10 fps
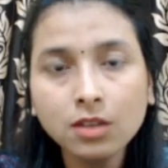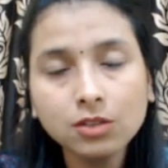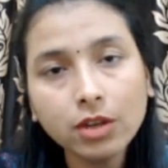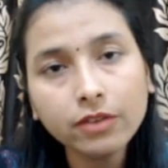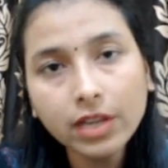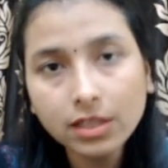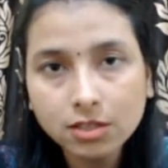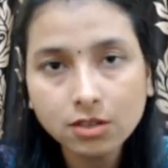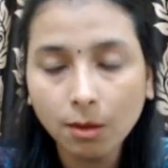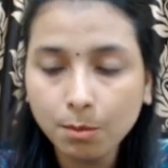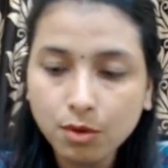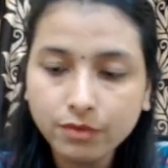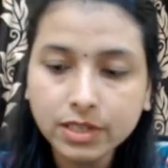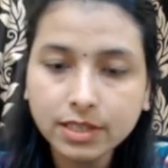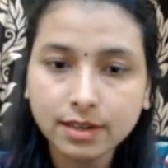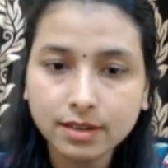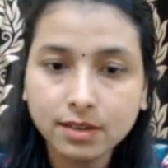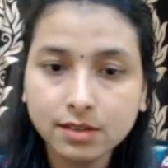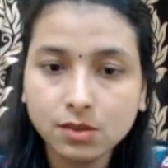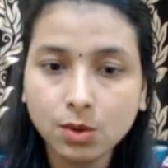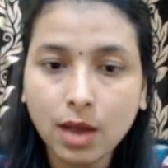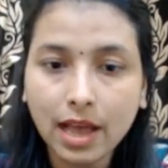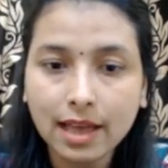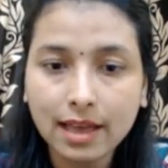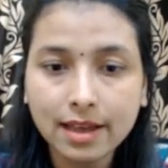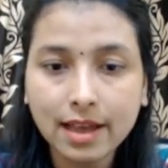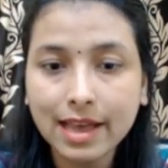So it will stop over there. So I